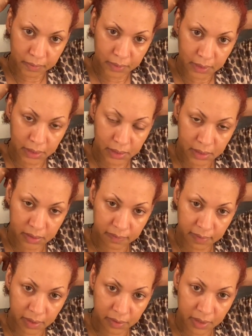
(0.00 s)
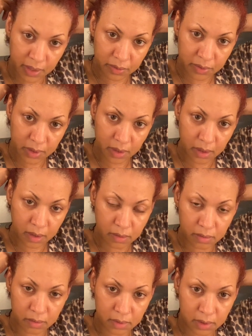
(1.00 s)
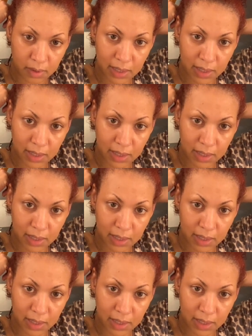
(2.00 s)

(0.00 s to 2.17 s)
Get this figured out, y'all, so